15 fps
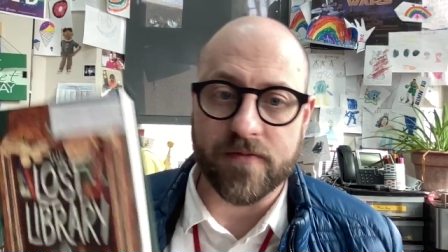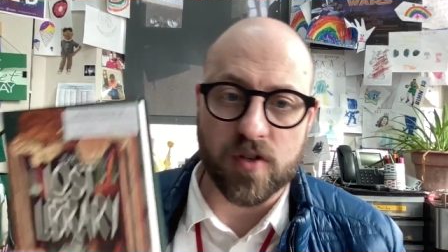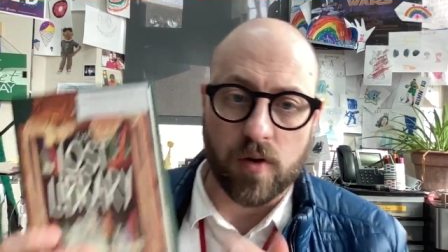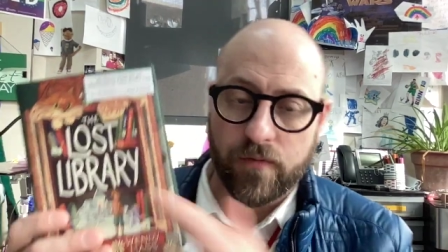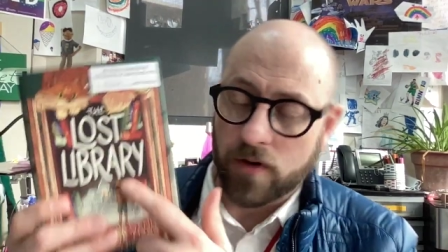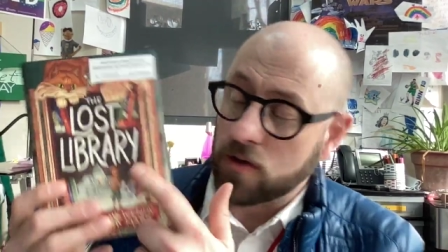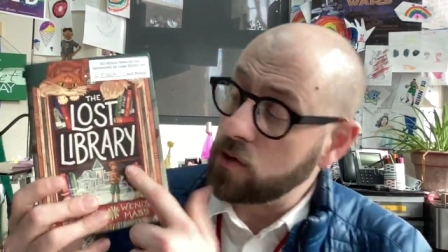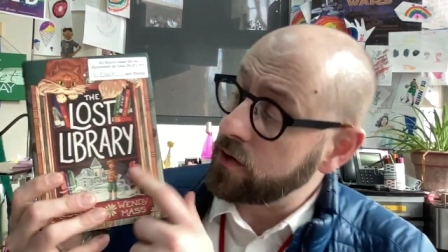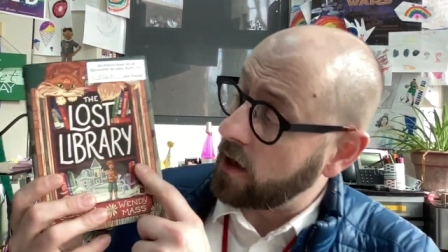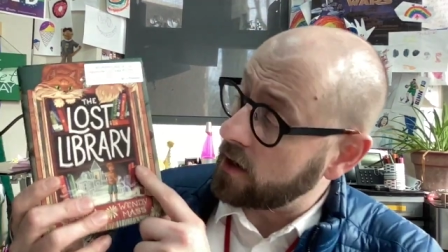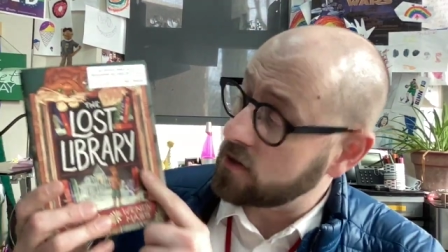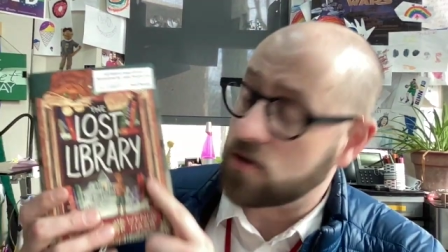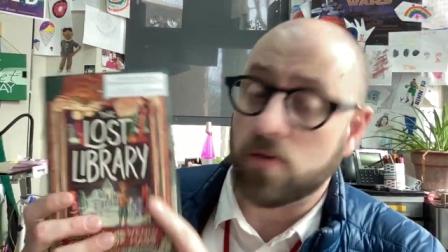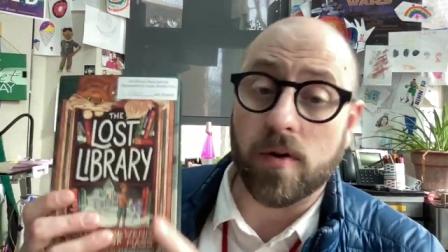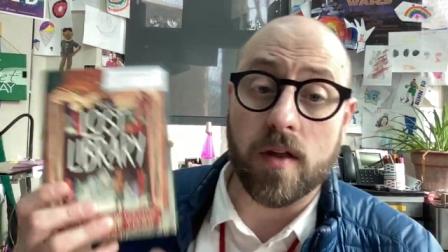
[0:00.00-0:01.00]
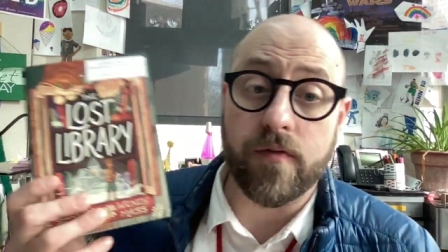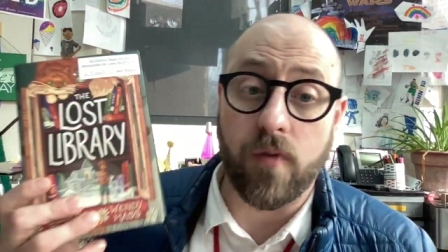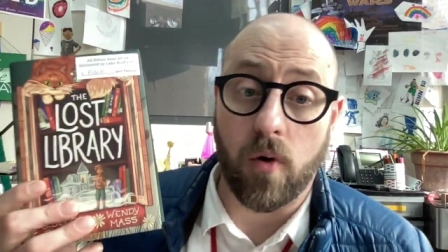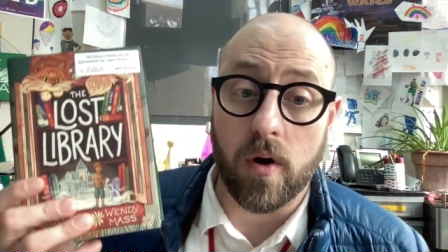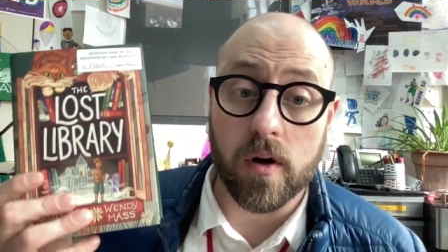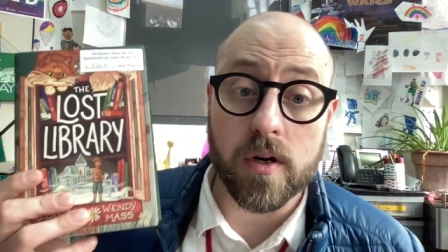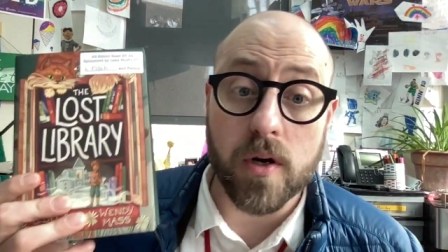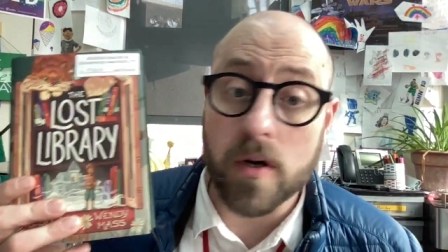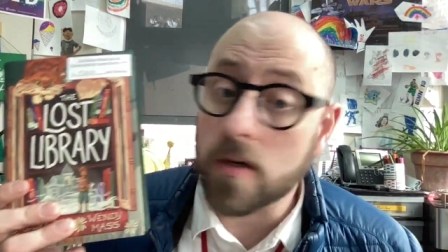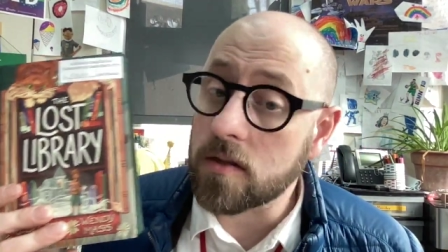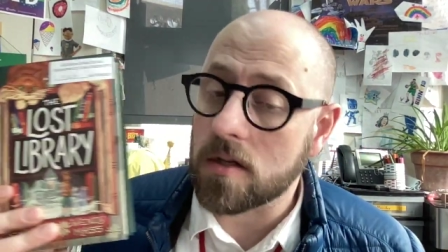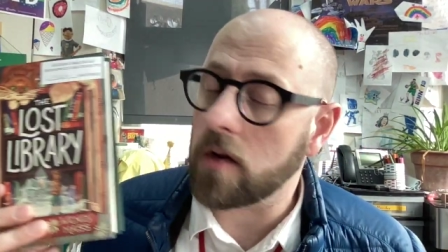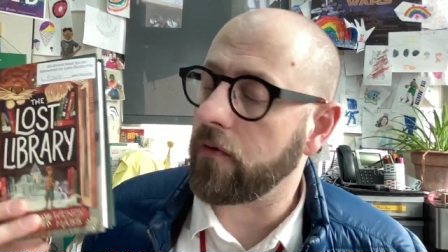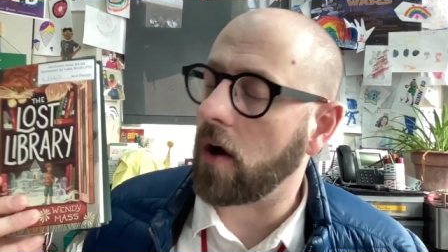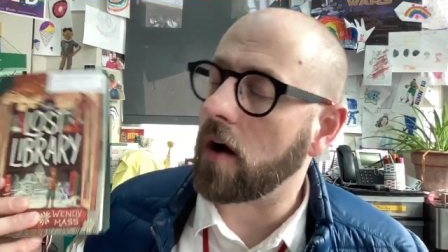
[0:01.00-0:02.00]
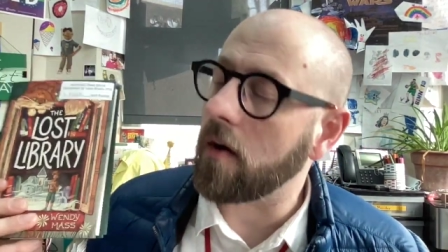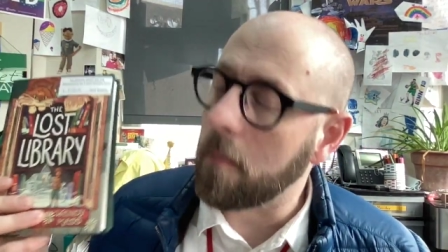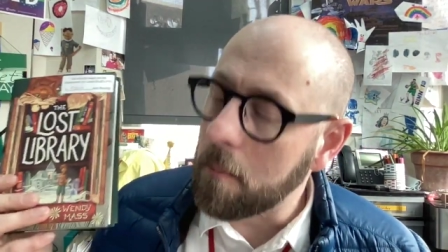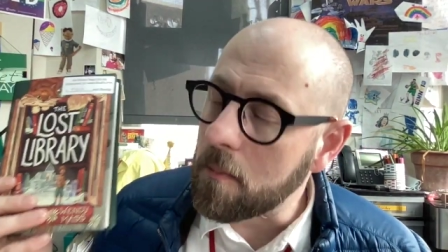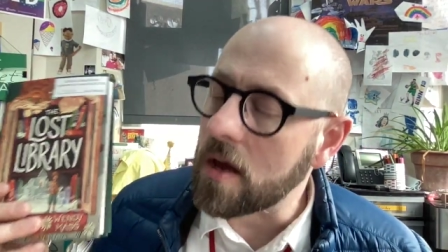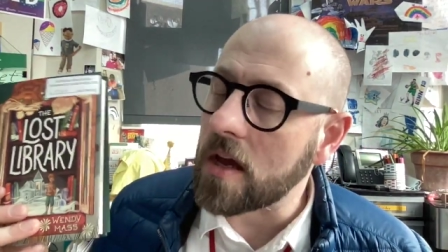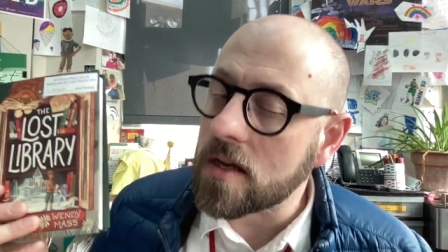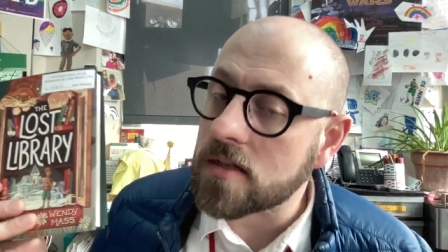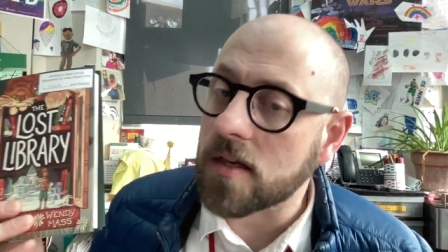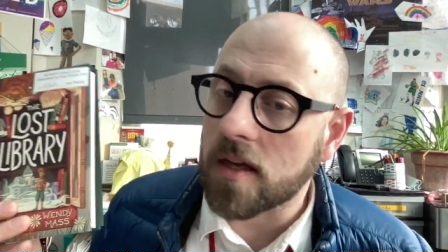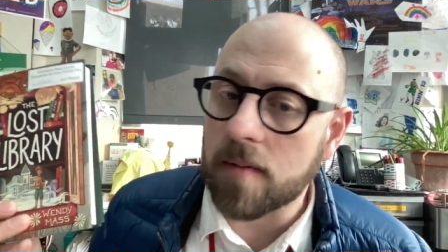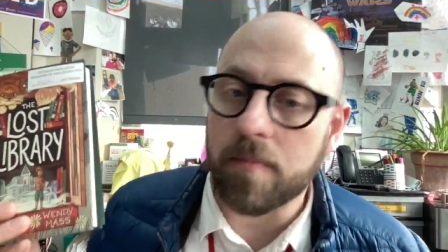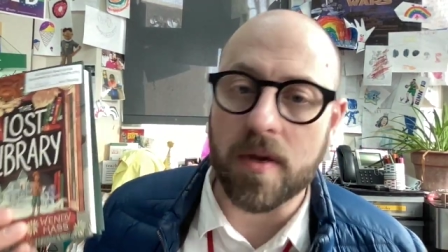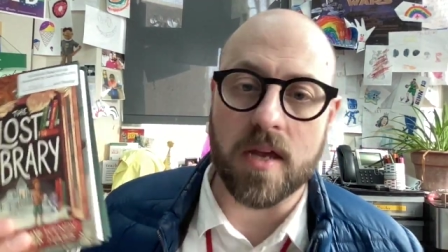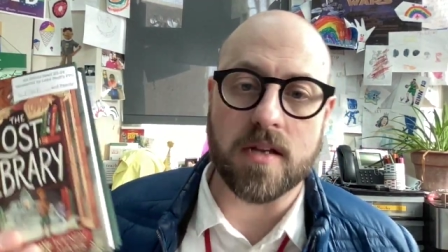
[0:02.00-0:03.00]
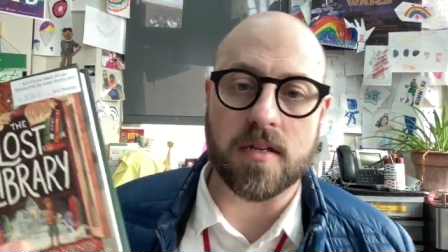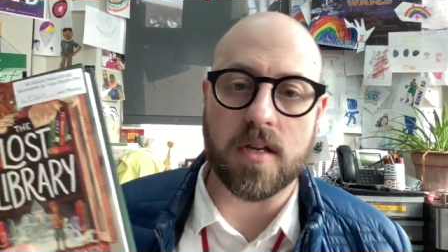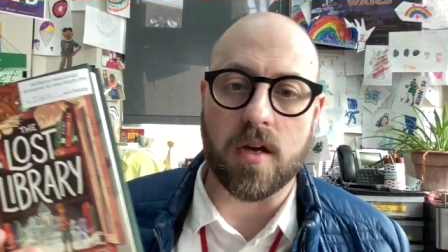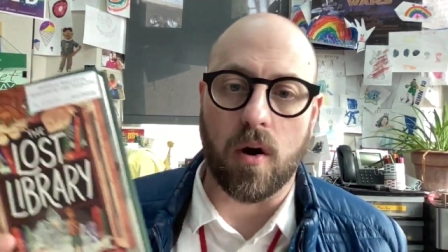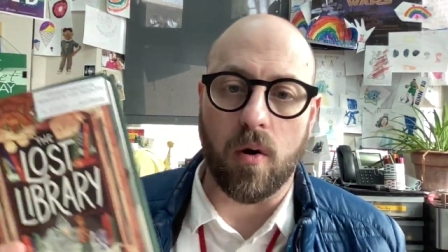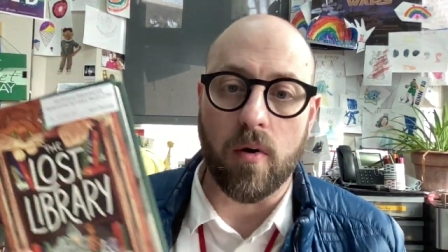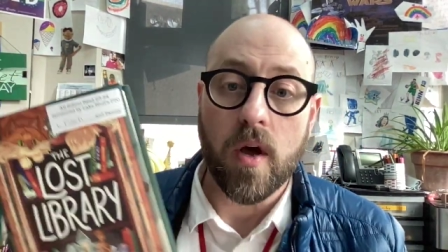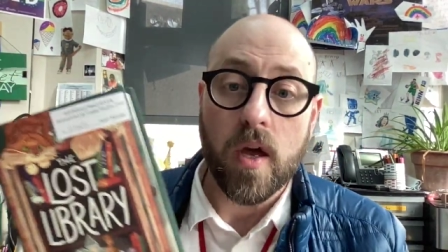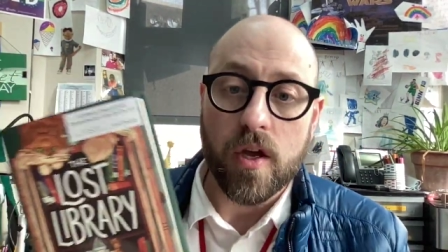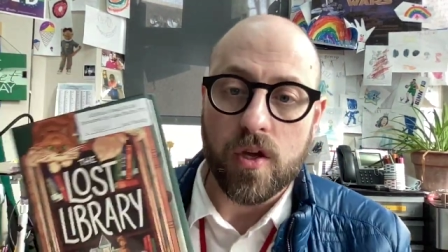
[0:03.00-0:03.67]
So for 2024, courtesy of our amazing PTO,